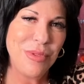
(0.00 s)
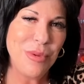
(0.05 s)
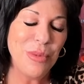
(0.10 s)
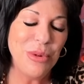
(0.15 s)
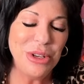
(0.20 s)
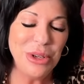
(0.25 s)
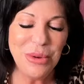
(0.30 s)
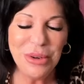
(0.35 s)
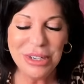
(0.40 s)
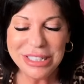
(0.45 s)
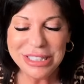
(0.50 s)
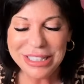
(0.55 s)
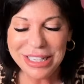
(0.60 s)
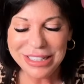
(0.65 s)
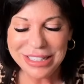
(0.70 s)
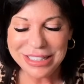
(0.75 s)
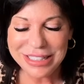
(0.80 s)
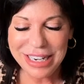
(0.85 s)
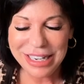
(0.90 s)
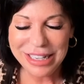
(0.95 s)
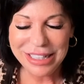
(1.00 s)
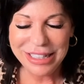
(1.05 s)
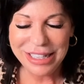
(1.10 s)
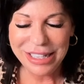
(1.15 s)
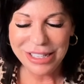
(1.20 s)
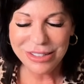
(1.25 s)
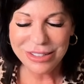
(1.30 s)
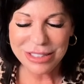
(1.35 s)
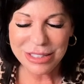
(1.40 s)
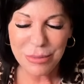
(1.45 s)
What do you want to tell the sign of
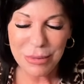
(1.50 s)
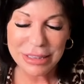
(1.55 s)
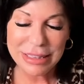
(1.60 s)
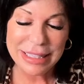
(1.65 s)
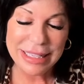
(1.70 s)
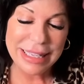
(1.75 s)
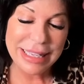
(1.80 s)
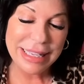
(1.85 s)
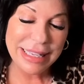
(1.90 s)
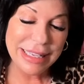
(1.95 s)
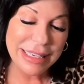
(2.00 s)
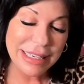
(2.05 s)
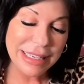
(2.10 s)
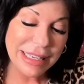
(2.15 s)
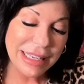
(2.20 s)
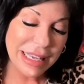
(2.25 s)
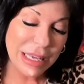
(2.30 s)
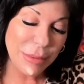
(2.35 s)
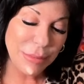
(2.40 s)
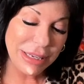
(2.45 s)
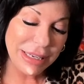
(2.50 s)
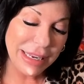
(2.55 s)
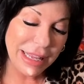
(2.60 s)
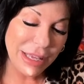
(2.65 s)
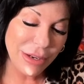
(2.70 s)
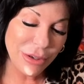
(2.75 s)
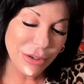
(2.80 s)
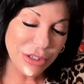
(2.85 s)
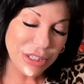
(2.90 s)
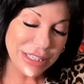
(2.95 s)
Leos about the incoming
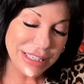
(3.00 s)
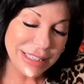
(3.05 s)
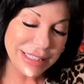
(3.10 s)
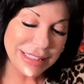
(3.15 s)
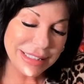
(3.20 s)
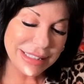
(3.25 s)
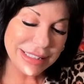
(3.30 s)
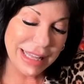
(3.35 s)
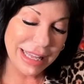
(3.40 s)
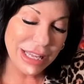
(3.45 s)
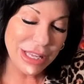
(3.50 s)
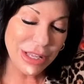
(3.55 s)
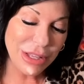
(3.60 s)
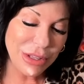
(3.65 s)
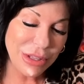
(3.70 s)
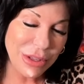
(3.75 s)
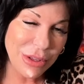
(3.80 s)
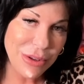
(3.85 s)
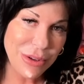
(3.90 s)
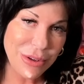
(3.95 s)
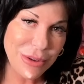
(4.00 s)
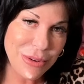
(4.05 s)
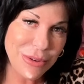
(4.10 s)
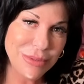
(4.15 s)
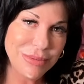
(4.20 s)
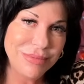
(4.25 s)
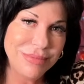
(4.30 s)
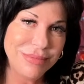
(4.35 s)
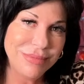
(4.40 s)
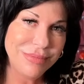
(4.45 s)
energies? Thank you.
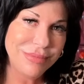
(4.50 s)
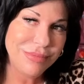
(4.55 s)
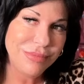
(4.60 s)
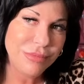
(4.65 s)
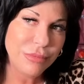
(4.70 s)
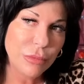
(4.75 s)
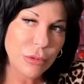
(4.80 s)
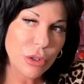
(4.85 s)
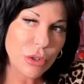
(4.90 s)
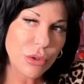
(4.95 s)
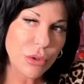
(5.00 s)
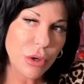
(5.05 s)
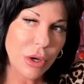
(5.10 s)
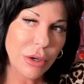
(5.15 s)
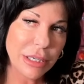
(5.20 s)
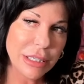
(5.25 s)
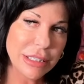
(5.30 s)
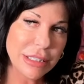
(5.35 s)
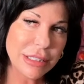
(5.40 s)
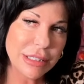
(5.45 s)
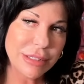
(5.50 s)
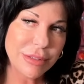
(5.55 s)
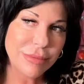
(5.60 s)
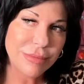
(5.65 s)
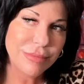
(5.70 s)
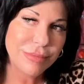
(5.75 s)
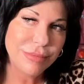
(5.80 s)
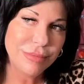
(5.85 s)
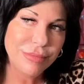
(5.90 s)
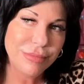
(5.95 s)
Strongest
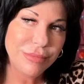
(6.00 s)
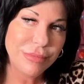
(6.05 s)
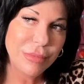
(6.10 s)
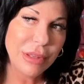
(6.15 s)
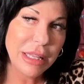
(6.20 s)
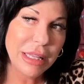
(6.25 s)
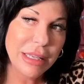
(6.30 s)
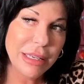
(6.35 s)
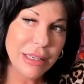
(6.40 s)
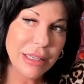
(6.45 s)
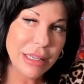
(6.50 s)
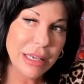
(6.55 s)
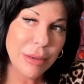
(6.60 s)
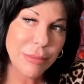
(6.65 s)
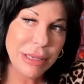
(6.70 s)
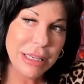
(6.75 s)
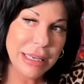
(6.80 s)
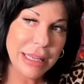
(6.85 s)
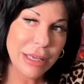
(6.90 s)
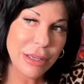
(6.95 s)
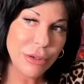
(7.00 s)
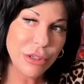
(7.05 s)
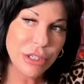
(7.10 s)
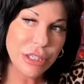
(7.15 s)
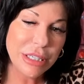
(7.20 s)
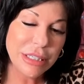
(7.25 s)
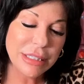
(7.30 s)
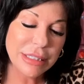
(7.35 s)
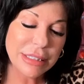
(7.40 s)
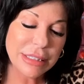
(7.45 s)
incoming
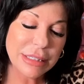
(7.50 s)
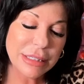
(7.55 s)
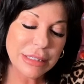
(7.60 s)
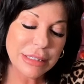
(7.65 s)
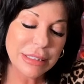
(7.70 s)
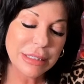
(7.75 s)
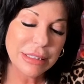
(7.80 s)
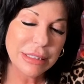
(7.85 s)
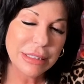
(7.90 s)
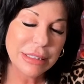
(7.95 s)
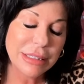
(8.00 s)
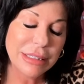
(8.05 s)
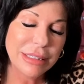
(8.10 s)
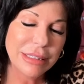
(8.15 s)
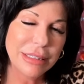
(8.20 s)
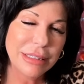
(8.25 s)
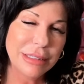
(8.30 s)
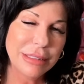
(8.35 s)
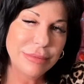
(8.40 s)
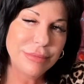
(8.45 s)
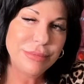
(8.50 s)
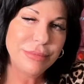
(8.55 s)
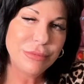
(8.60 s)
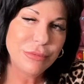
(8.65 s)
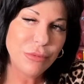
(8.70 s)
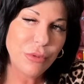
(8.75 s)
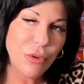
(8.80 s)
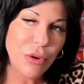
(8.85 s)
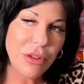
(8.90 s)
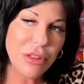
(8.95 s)
energies
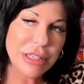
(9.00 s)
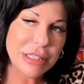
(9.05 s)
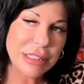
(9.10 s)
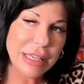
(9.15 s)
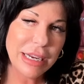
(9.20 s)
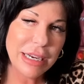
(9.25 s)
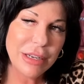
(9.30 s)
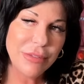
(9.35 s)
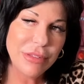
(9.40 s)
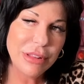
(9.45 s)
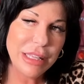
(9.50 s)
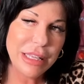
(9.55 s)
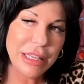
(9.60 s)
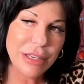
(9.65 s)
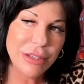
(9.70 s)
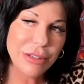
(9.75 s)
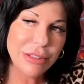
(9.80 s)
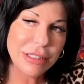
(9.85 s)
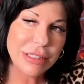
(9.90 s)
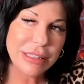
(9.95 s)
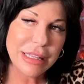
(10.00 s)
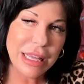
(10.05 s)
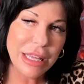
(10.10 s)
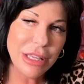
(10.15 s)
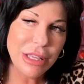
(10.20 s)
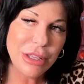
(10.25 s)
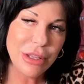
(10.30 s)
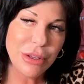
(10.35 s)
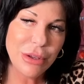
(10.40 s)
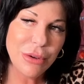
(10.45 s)
for the sign of Leos.
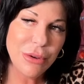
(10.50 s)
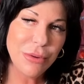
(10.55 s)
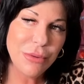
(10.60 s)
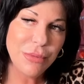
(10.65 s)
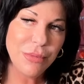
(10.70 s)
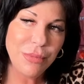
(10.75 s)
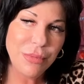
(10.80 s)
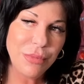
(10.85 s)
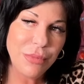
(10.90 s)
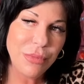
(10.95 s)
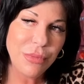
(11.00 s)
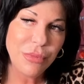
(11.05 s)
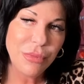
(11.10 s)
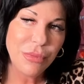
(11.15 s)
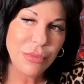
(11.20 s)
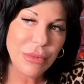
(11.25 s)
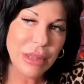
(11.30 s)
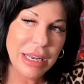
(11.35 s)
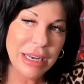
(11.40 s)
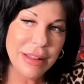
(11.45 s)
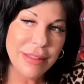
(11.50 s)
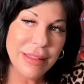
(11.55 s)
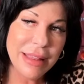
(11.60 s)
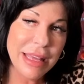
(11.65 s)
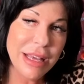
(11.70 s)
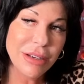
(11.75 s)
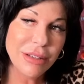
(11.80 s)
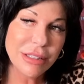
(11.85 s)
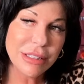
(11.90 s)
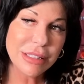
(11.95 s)
Thank you.
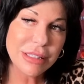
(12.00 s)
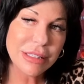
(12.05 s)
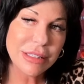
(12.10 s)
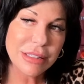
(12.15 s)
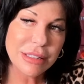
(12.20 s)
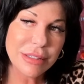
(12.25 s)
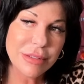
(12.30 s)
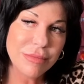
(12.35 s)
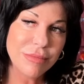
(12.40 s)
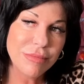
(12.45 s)
Anything else?